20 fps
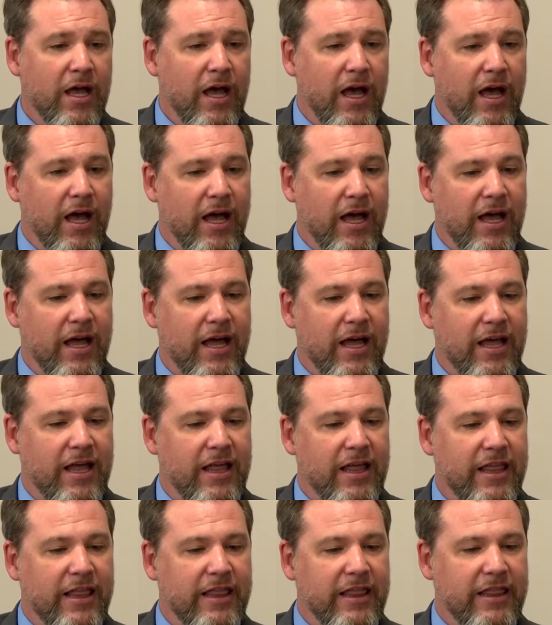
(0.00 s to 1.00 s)

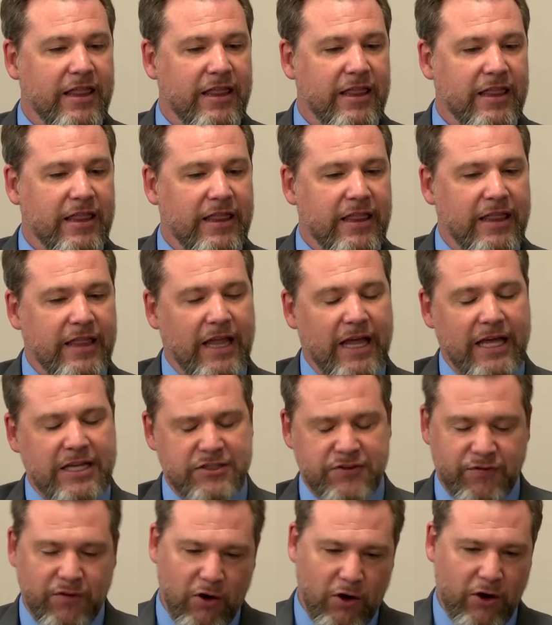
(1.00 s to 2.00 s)
As
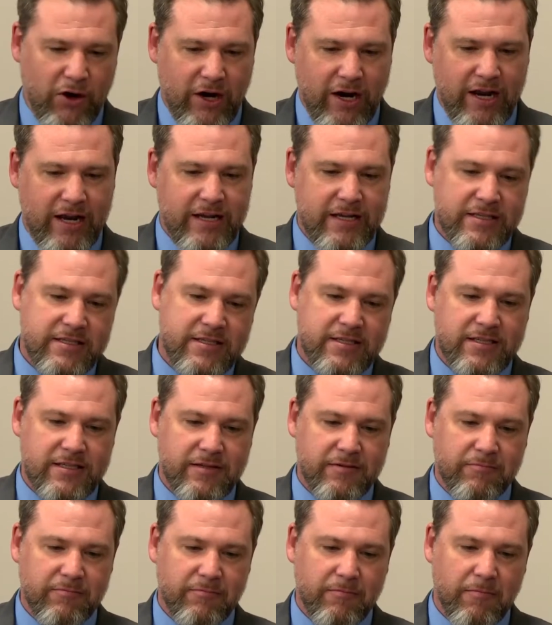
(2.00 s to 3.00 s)
far as
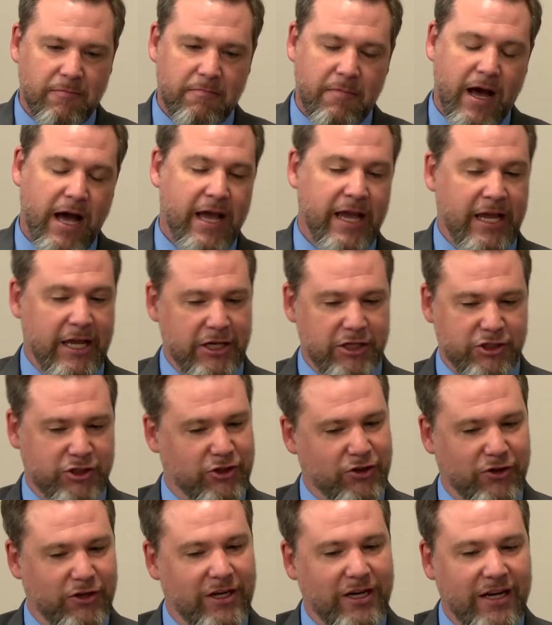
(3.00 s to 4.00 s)
my
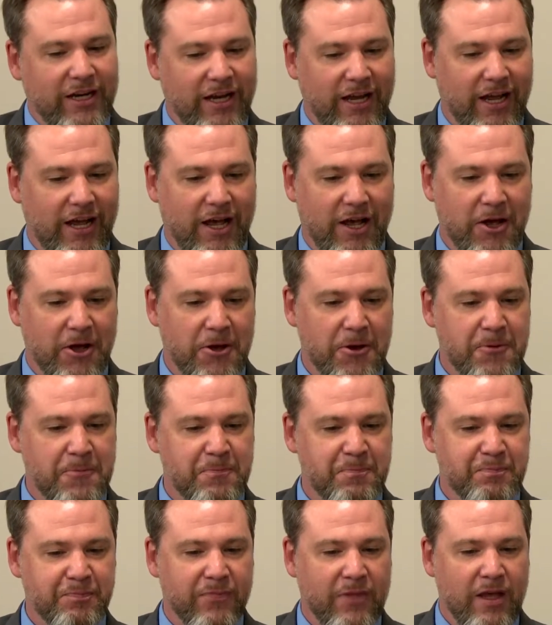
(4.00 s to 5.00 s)
history,
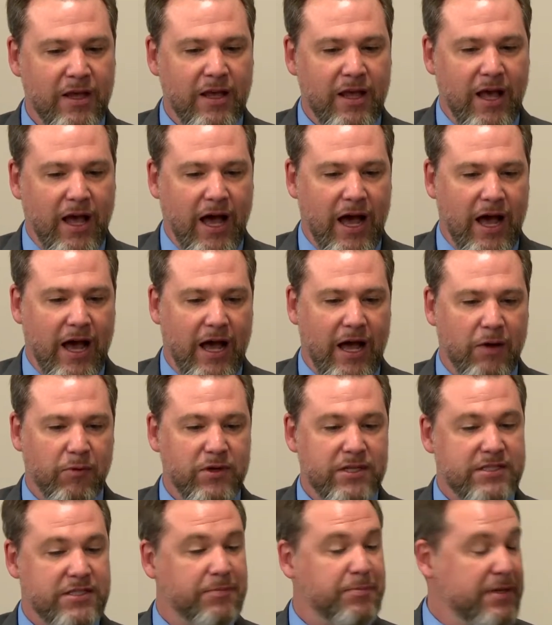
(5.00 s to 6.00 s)
I
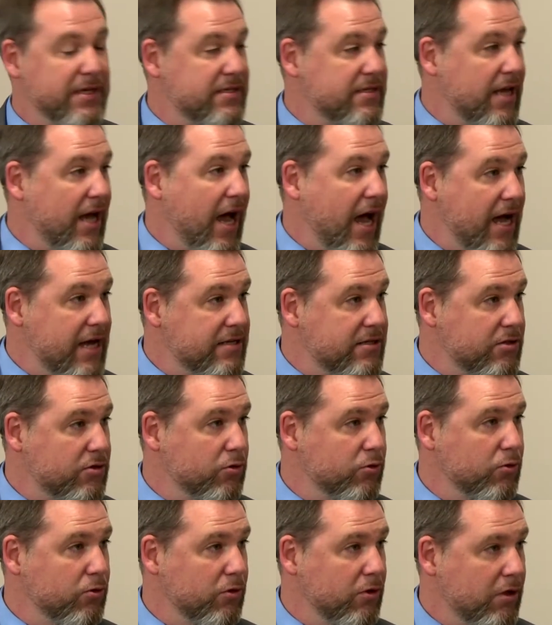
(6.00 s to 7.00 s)
went to Pisgah High
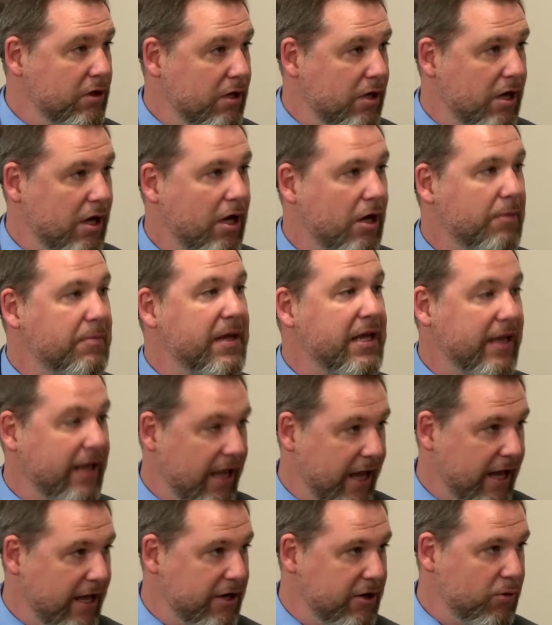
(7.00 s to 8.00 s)
School in
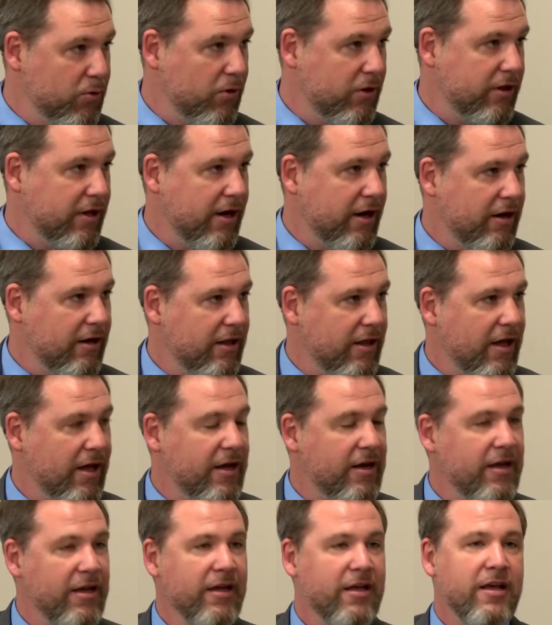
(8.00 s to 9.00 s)
Canton, North
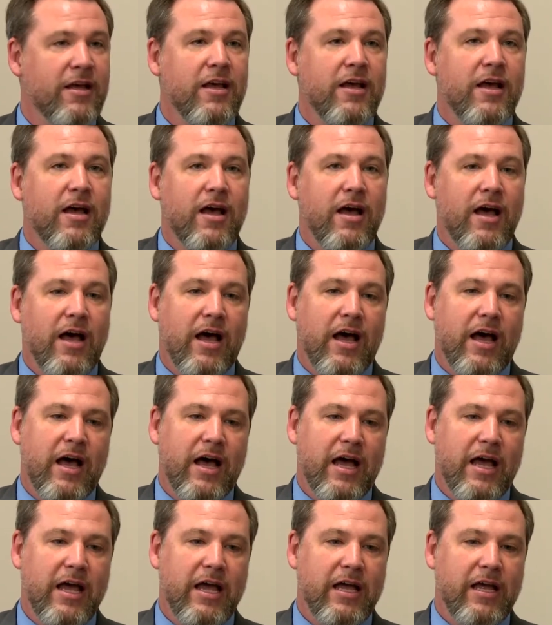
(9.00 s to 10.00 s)
Carolina.
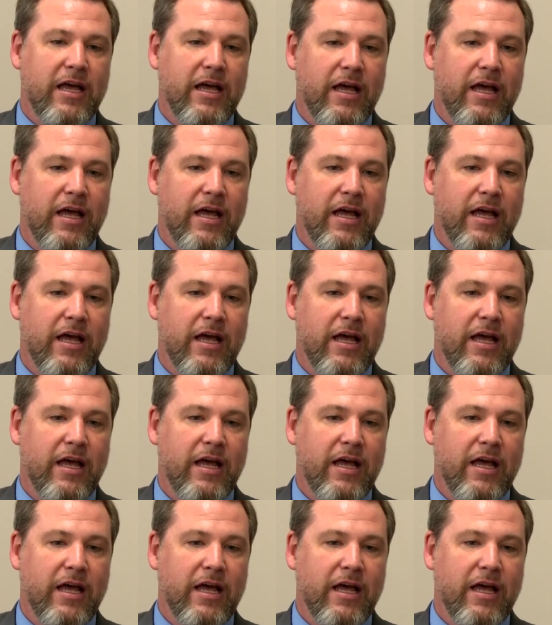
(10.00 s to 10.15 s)
I